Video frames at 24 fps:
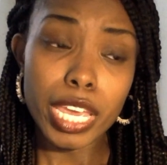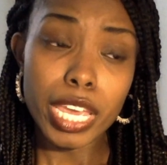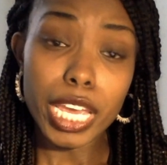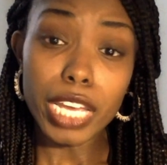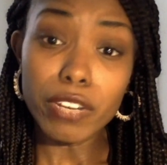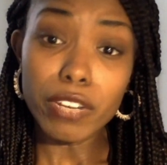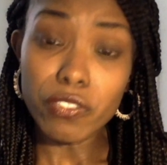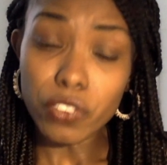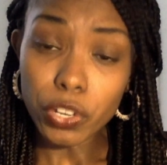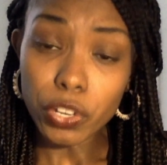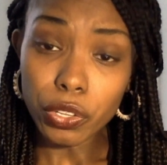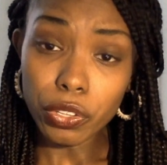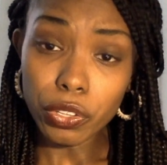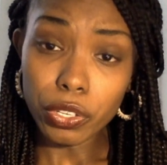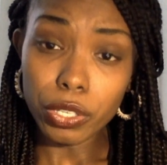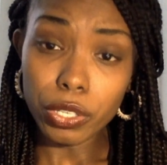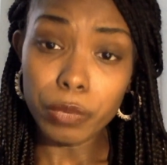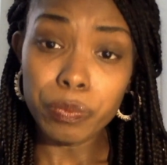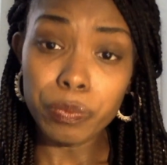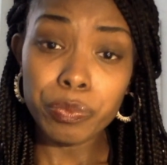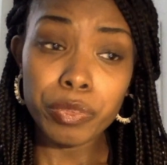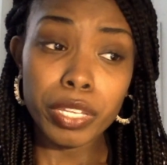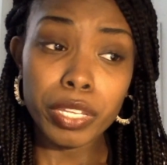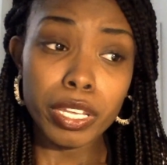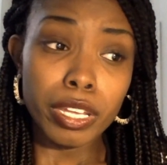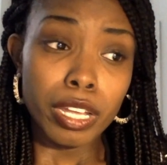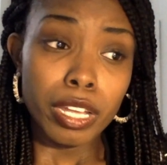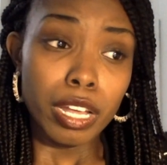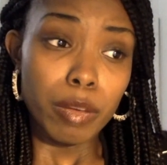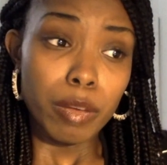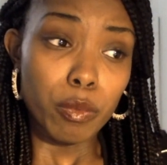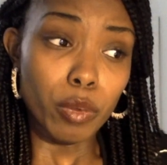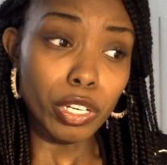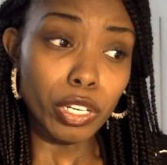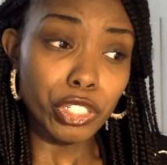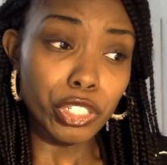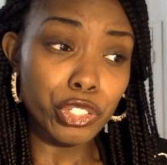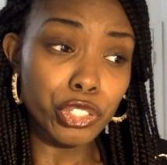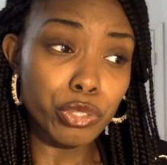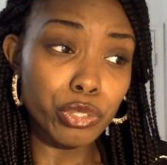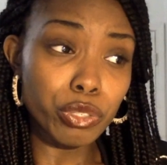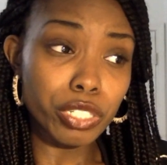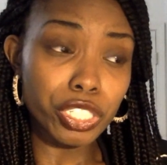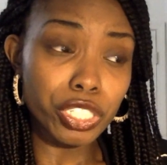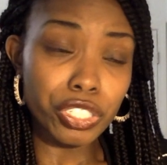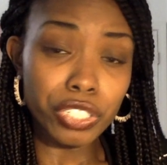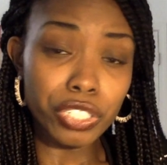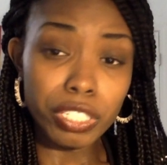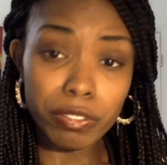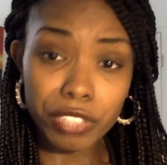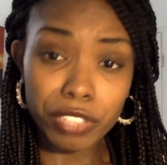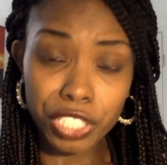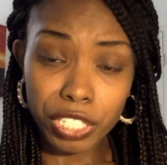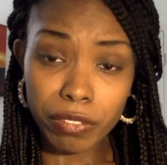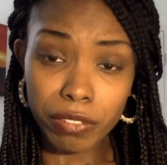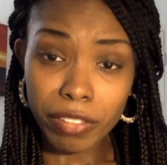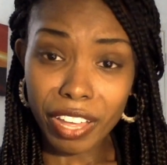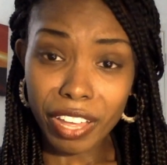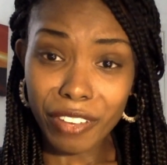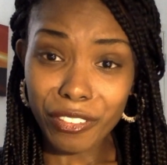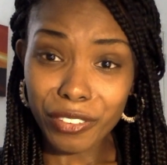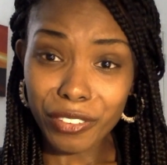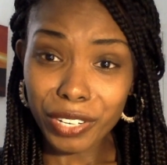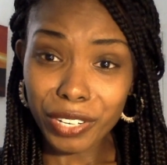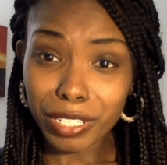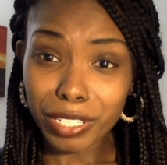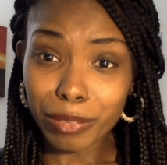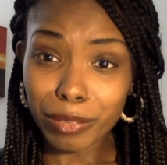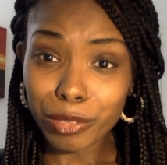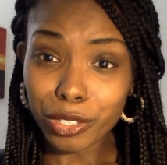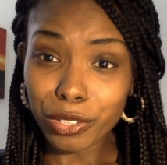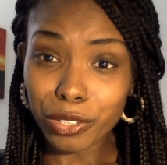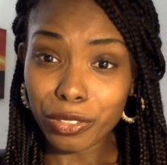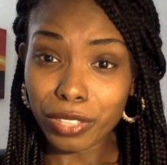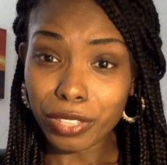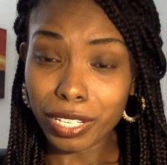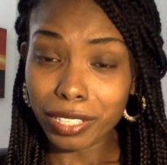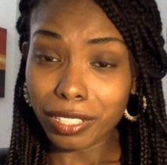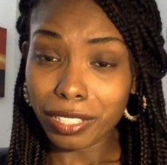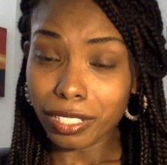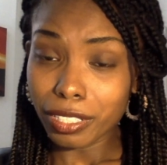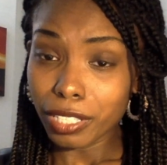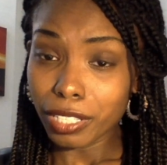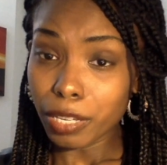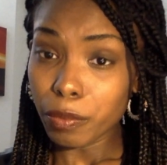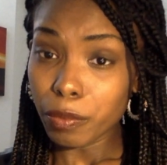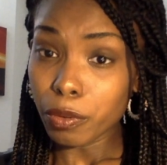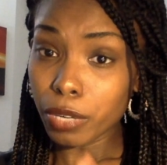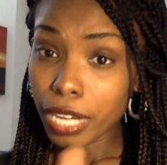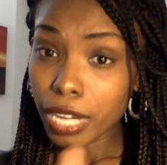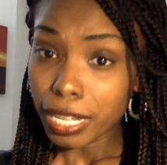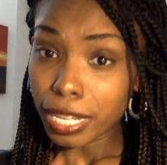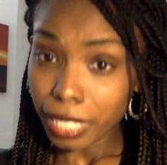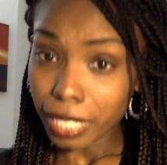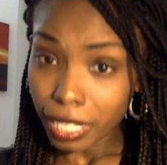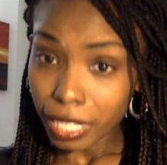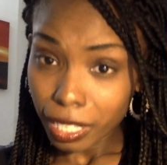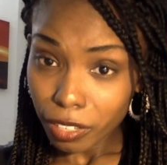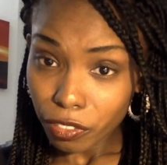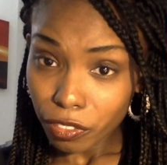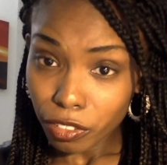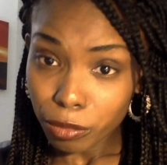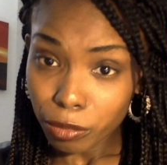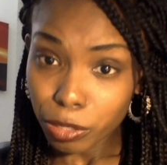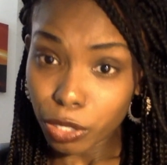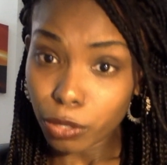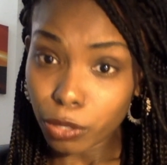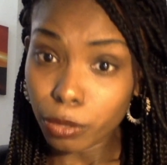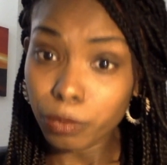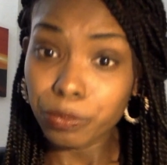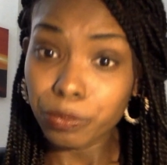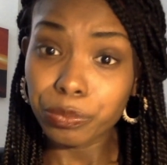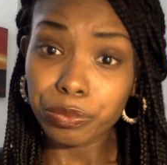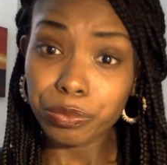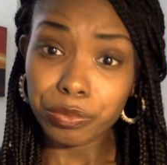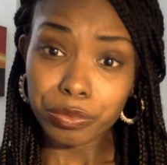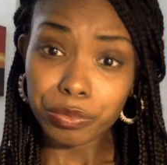And further, once you achieve that freedom, do you think that they will not take it from you